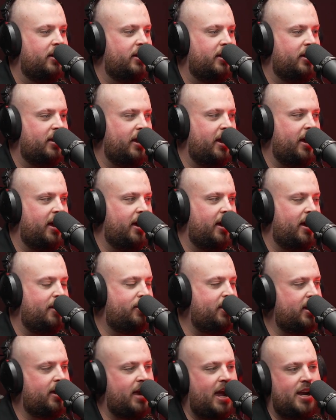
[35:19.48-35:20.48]

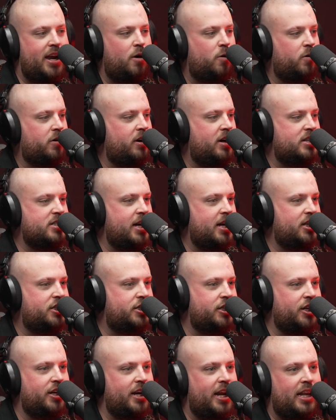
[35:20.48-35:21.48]
any
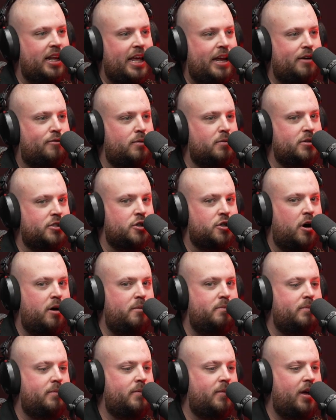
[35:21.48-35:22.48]
organisation you need to lead from the
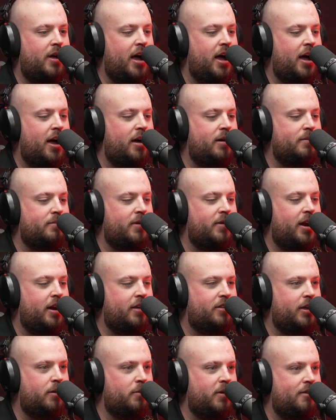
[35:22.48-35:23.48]
top. And I
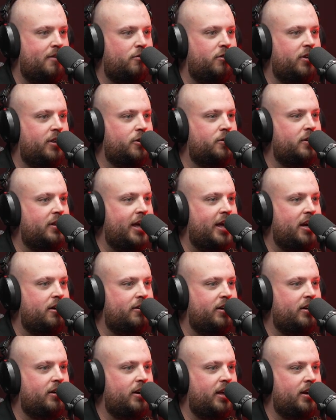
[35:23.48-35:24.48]
think we have a really good leader
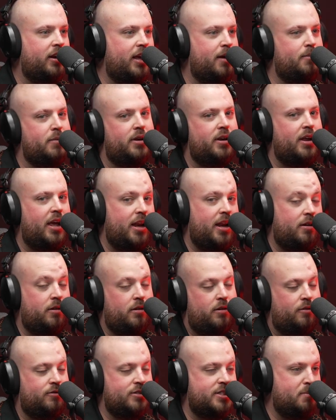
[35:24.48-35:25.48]
in him and
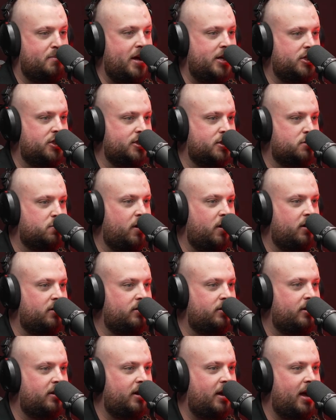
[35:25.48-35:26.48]
obviously Benji as well
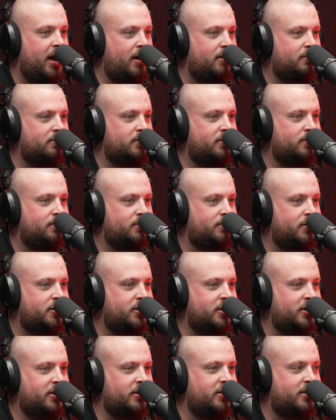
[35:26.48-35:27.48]

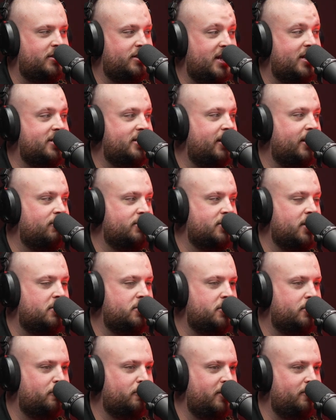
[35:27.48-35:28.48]
to start seeing results
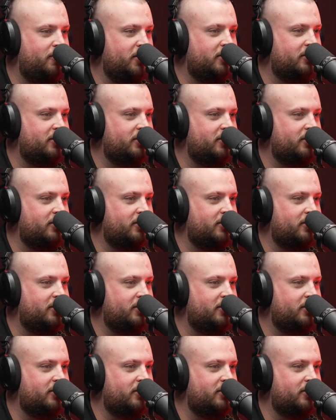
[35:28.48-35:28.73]
on the footy field.